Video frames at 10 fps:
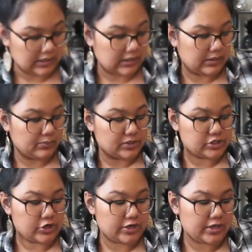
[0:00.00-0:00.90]
um,
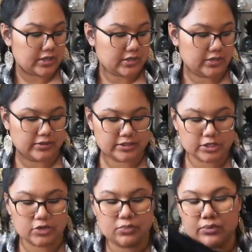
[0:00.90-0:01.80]
maternity these
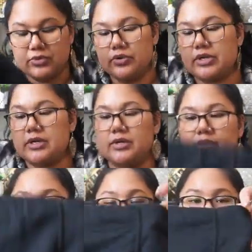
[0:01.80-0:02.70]
are the
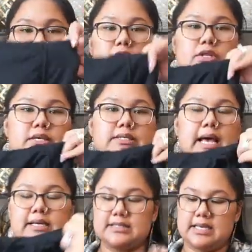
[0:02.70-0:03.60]
bermuda they're so they're the
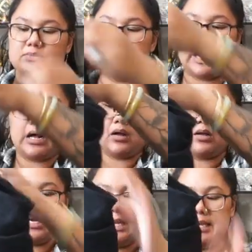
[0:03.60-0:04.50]
exact same style